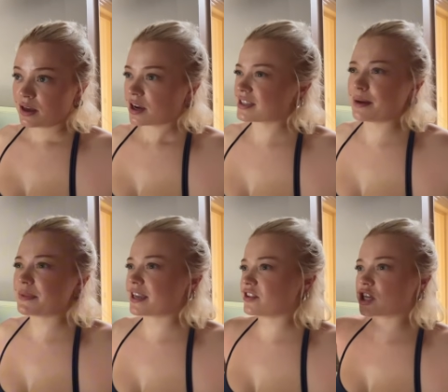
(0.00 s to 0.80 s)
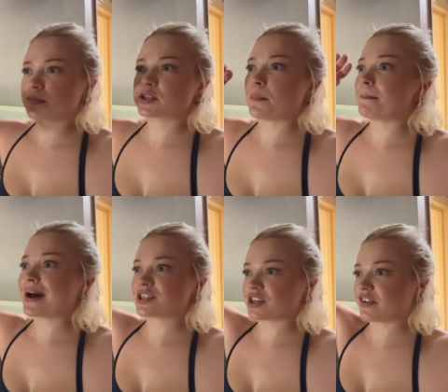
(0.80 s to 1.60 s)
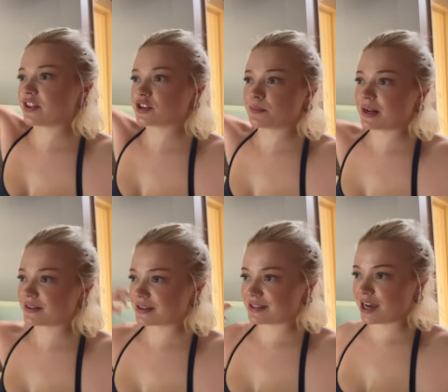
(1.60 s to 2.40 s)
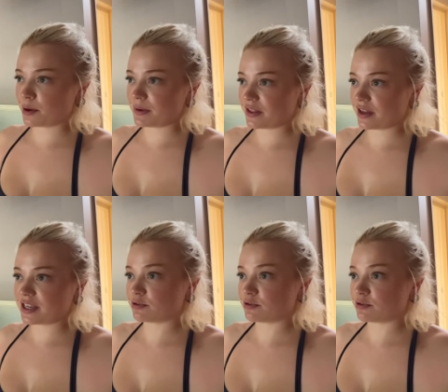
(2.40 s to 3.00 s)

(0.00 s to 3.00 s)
Because I'm thinking there's going to be some magic thing that someone else can tell me that is